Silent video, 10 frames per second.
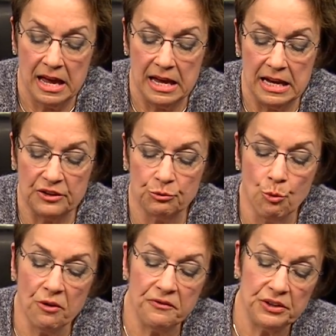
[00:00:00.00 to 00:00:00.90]
It's
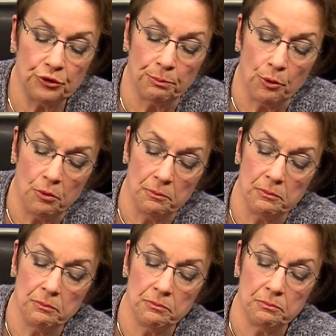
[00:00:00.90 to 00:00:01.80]
more visible,
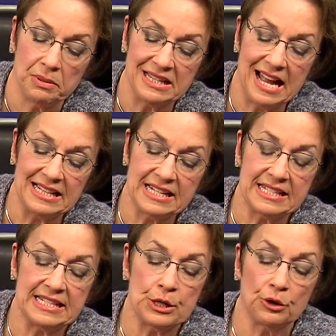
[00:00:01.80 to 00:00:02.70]
but not
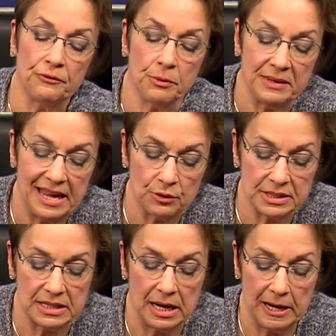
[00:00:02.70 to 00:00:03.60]
necessarily from the
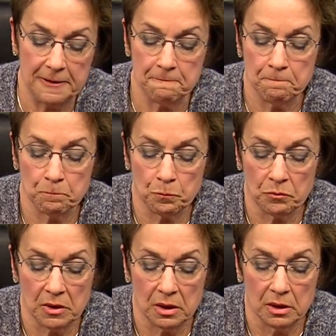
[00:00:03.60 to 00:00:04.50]
outside.
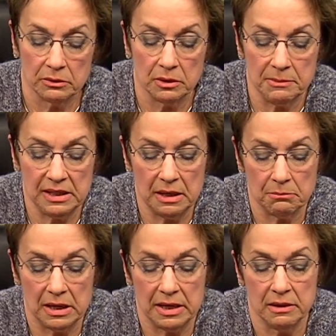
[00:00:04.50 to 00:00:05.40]
So let me get
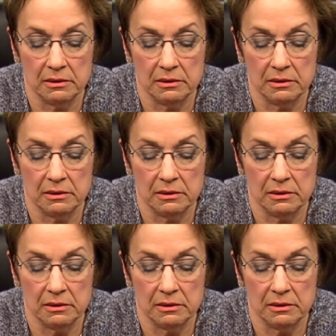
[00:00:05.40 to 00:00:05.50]
my